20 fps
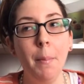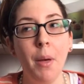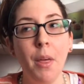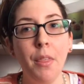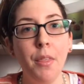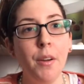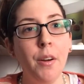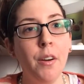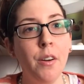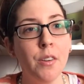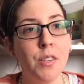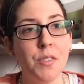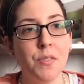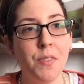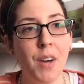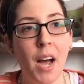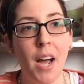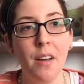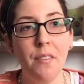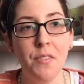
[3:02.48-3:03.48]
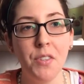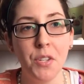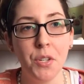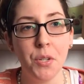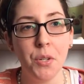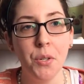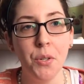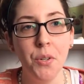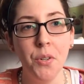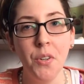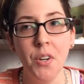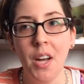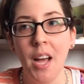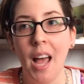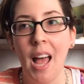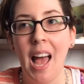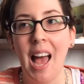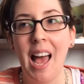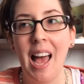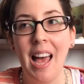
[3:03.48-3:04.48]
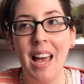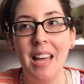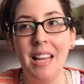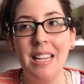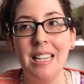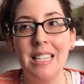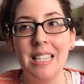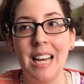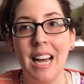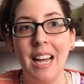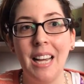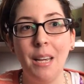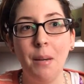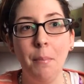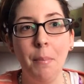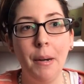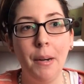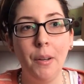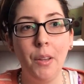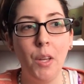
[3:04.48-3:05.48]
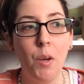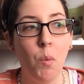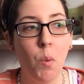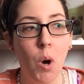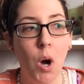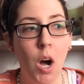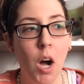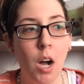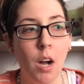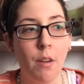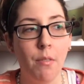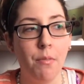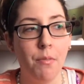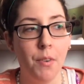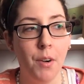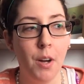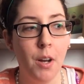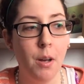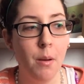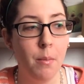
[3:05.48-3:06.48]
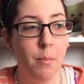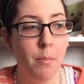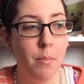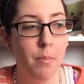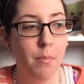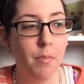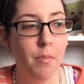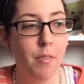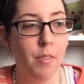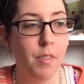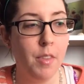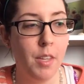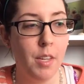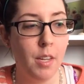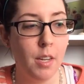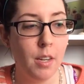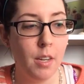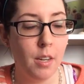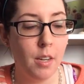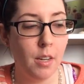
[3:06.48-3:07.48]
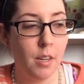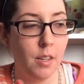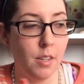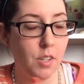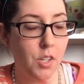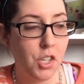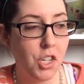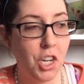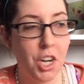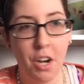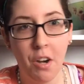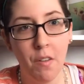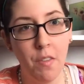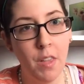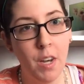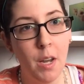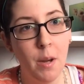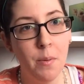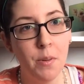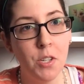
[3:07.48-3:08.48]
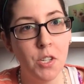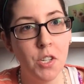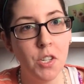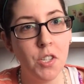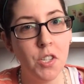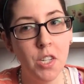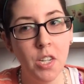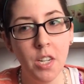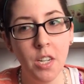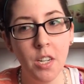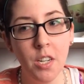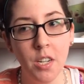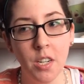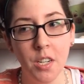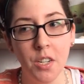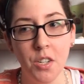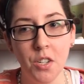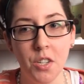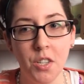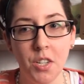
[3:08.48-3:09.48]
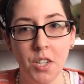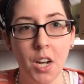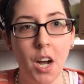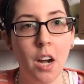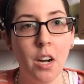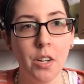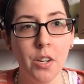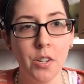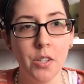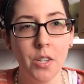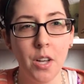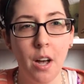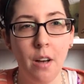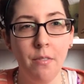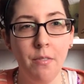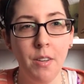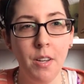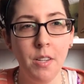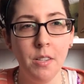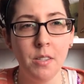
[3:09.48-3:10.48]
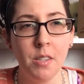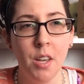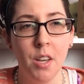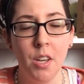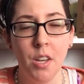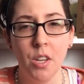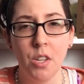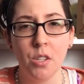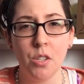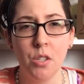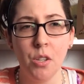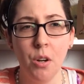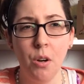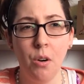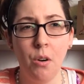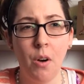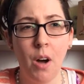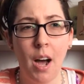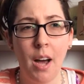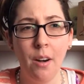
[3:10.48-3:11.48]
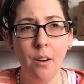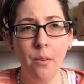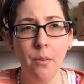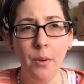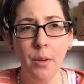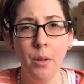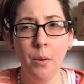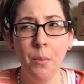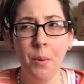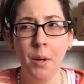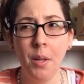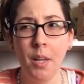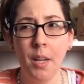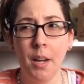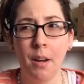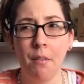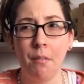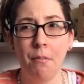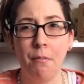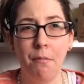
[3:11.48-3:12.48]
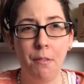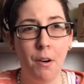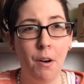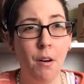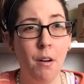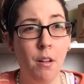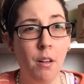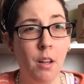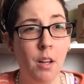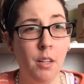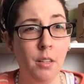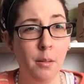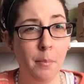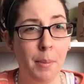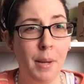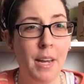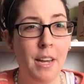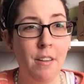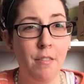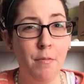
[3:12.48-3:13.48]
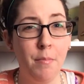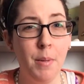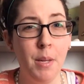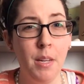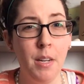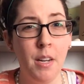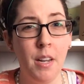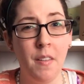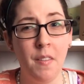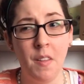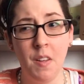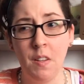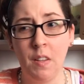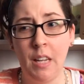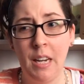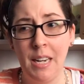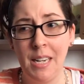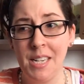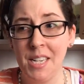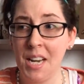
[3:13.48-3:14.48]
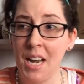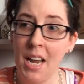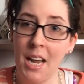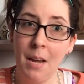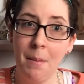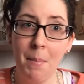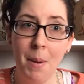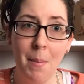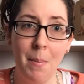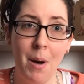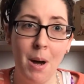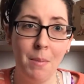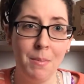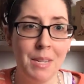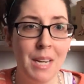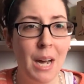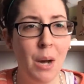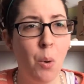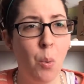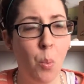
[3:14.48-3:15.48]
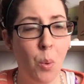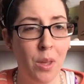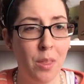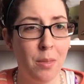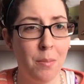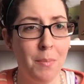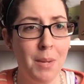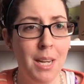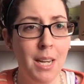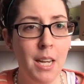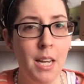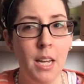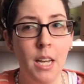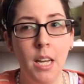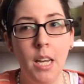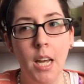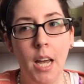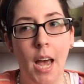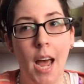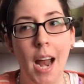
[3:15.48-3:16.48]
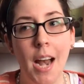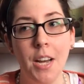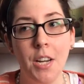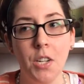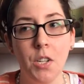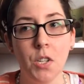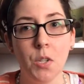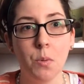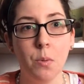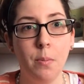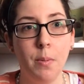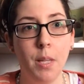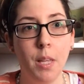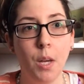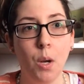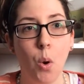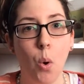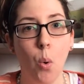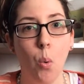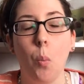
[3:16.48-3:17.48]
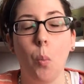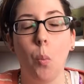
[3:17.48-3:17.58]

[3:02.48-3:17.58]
mother is 5'2", and I can barely walk from the chair that I was just in into the doctor's office. So I don't really want to like fall on the pavement and then like take my mom down with me. And he just would be like,